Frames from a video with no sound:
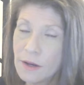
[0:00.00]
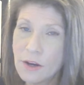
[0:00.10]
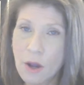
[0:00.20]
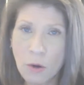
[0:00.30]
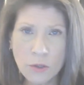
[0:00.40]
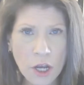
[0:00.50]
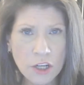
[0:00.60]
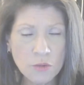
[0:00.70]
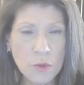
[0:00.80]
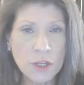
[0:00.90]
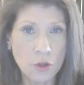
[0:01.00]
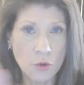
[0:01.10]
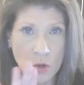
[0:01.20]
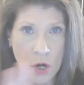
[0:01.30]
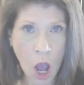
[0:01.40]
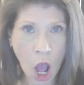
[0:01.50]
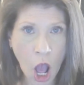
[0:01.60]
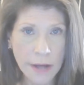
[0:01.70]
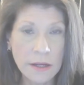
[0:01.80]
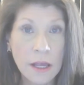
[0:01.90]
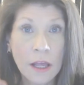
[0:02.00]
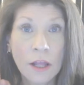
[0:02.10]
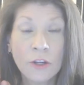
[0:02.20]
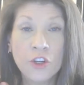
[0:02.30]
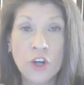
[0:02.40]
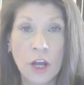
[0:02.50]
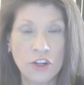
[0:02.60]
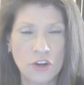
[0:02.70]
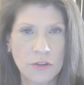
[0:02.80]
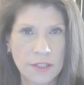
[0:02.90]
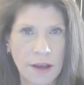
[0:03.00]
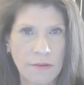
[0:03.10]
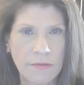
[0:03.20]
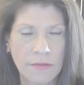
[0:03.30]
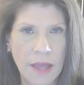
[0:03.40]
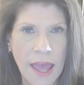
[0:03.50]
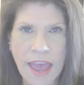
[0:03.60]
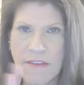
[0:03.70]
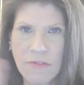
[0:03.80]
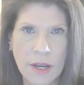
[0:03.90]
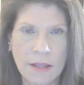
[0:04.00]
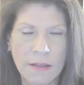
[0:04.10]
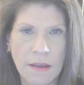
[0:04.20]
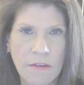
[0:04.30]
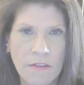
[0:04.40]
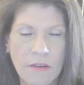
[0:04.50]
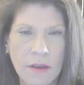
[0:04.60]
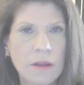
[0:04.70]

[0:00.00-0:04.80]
No judgment. Do not judge yourself ever in this.